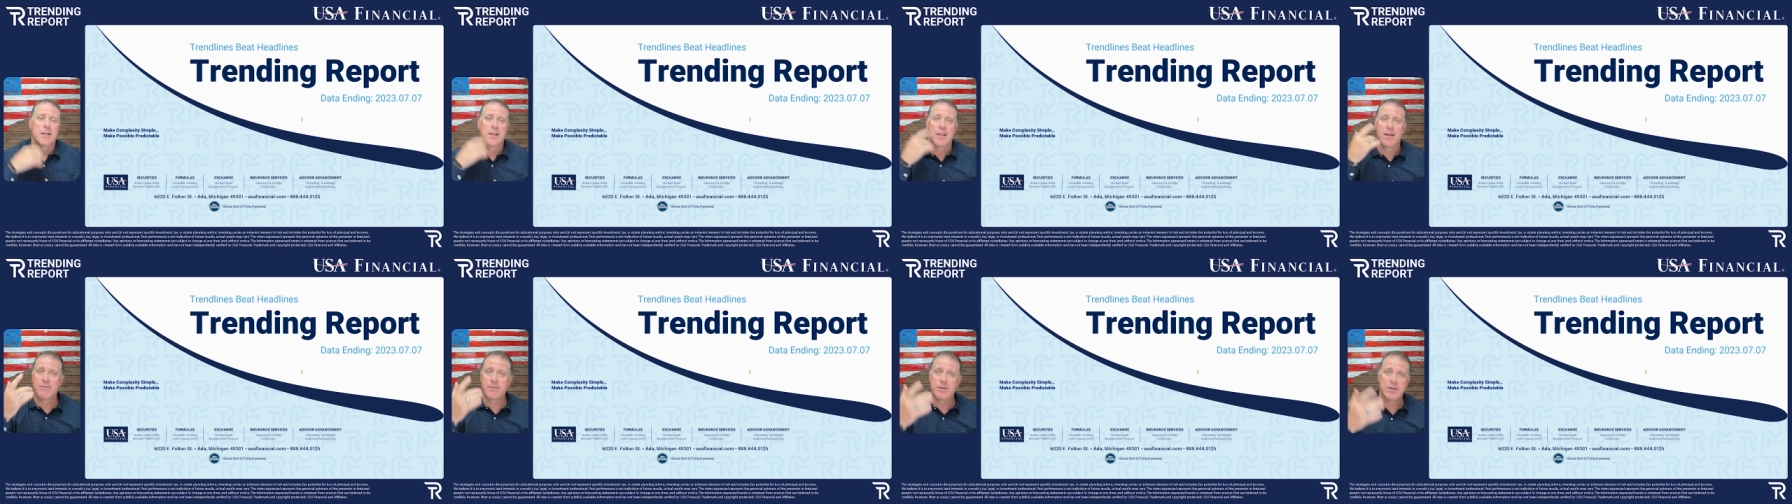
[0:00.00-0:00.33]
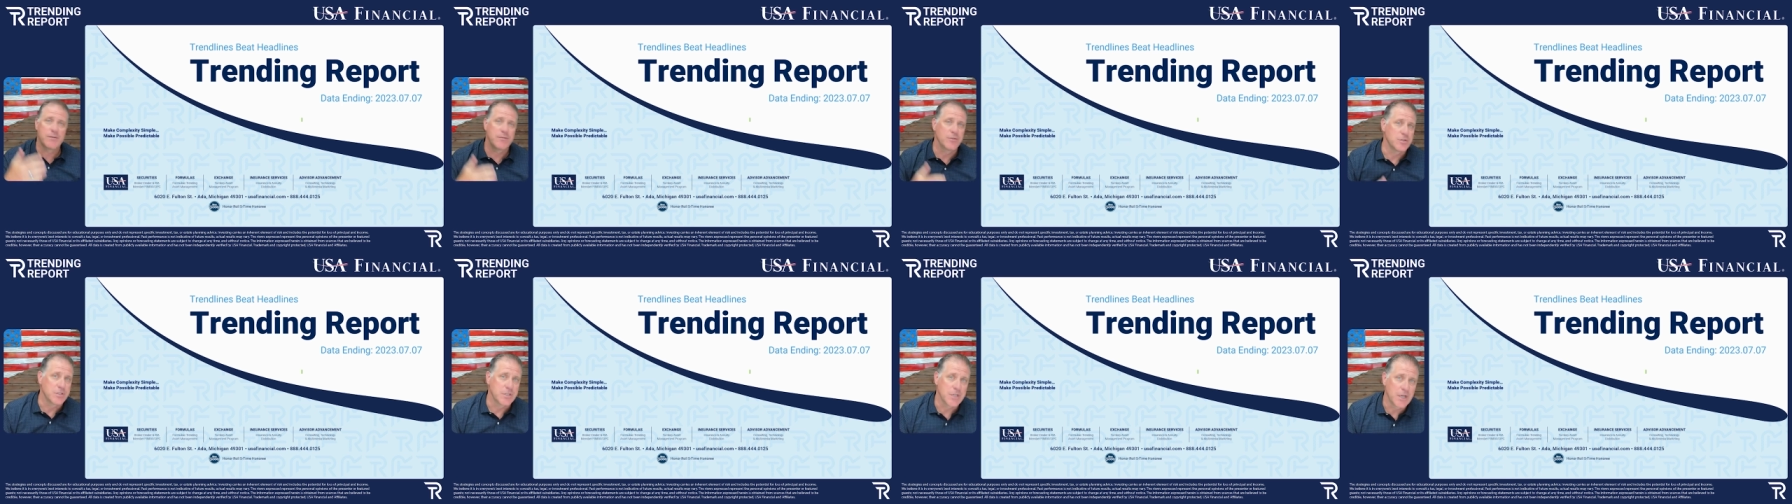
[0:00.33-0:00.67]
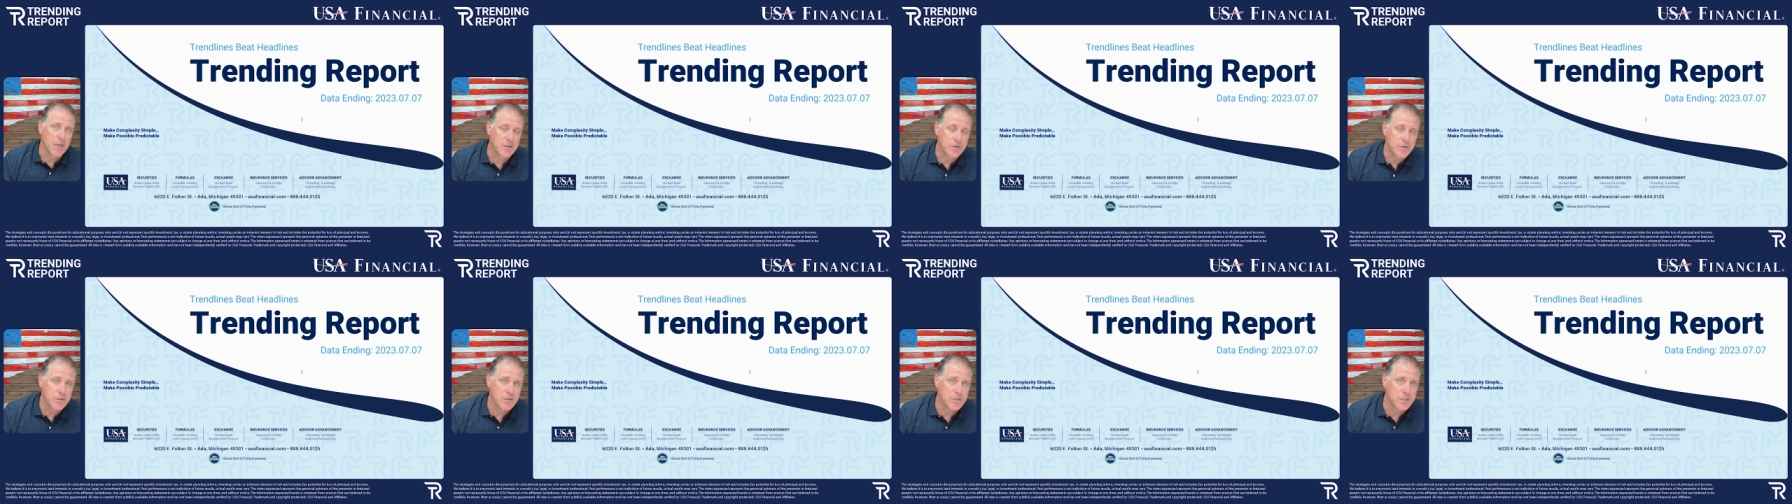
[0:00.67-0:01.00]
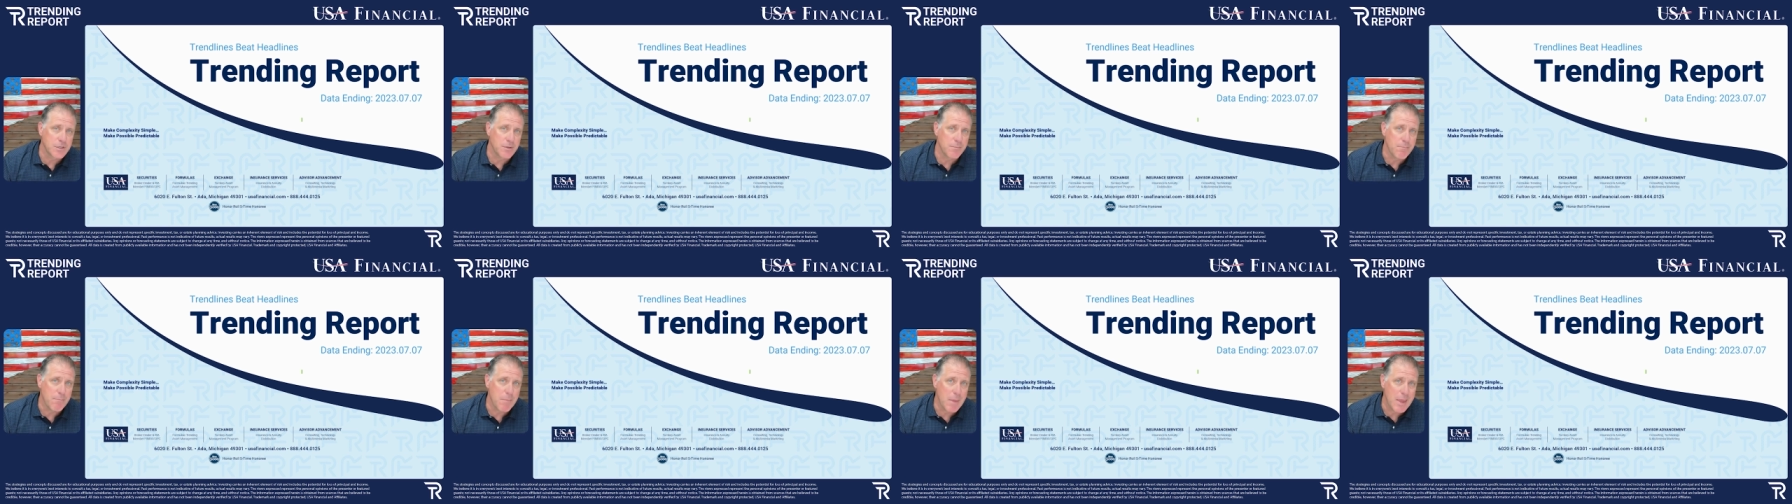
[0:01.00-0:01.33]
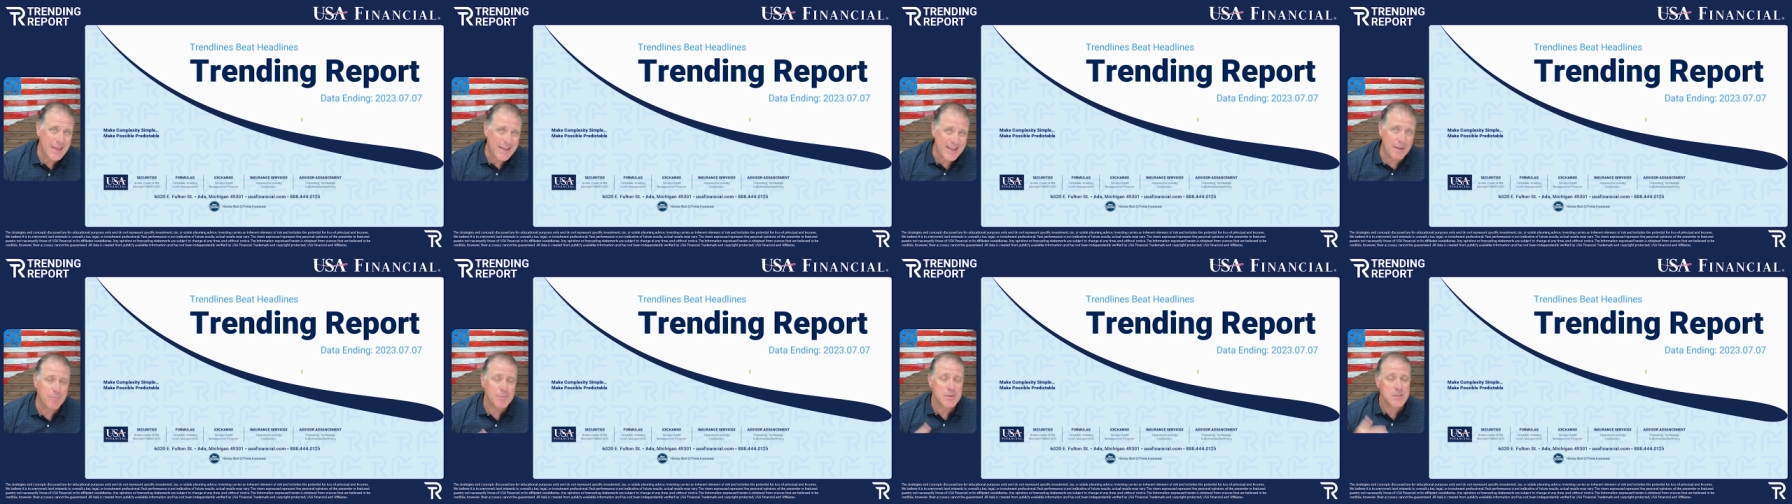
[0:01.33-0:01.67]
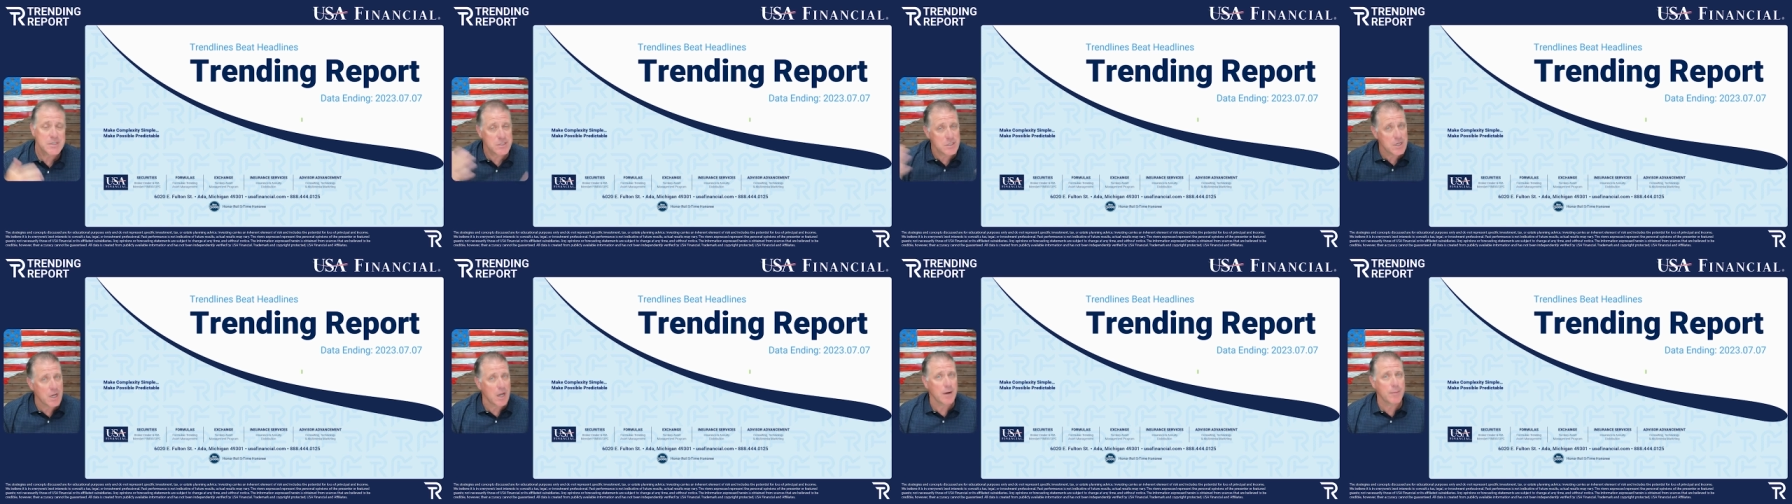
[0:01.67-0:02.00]
11 different sectors that make up
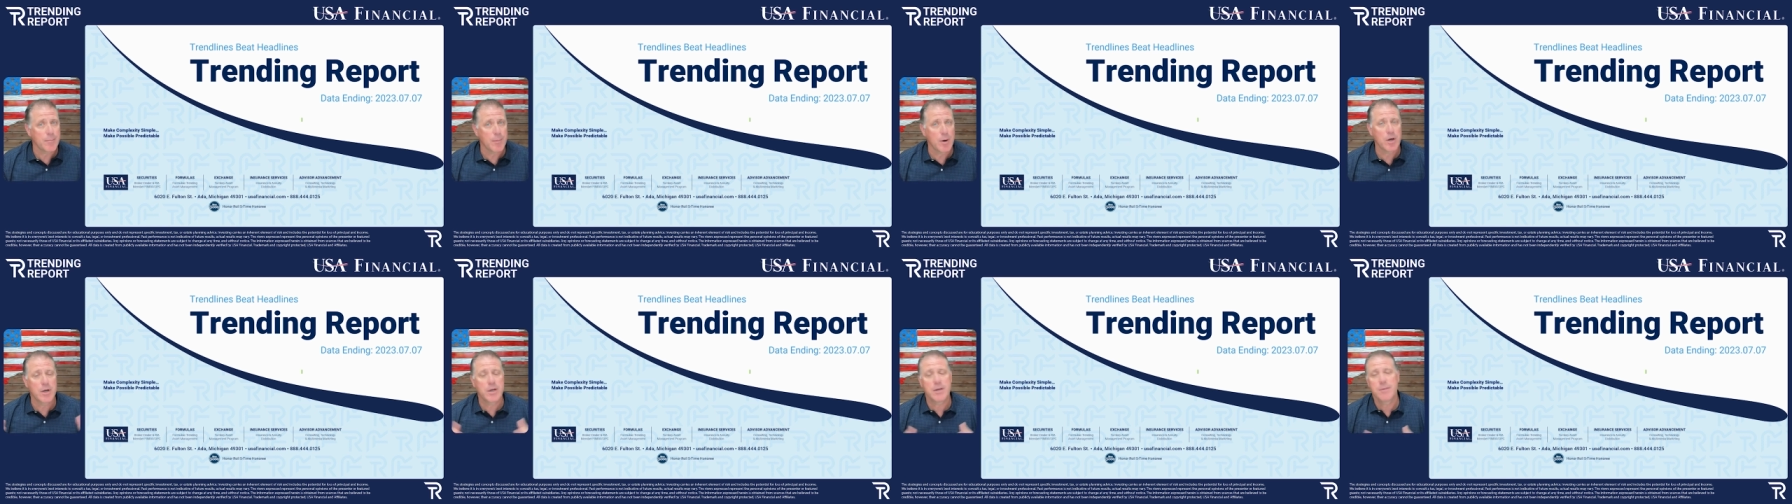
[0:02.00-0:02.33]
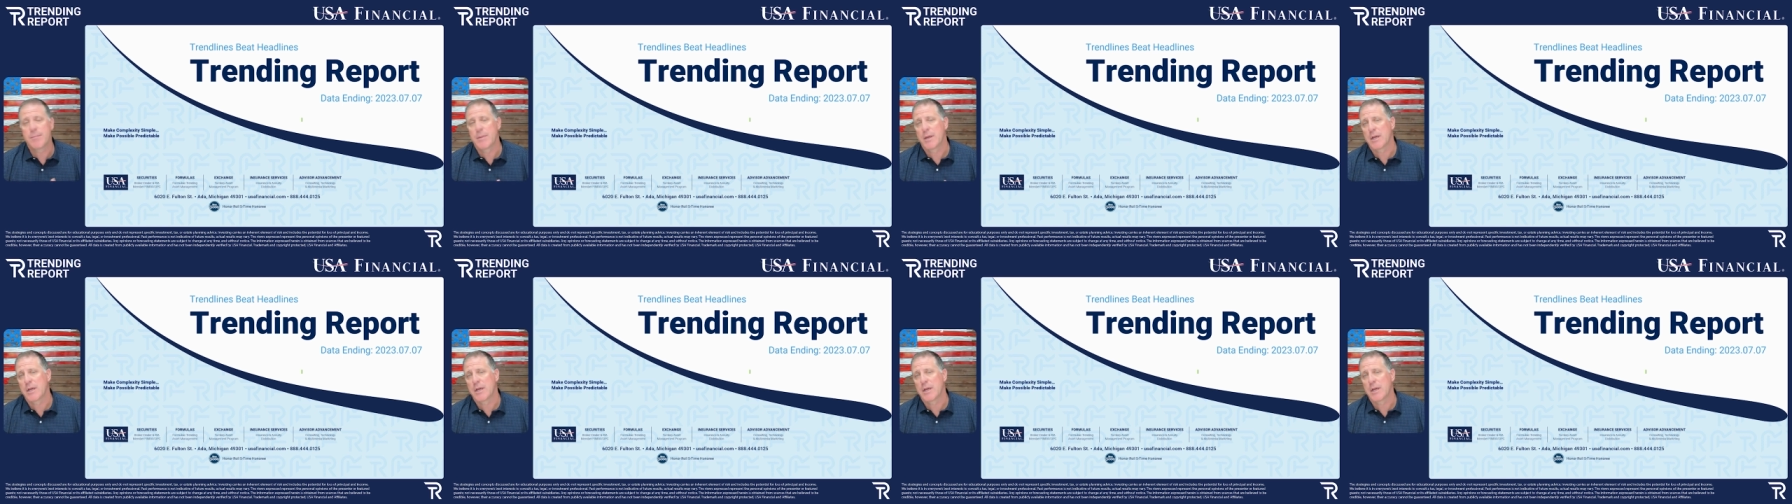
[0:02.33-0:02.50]
the stock market,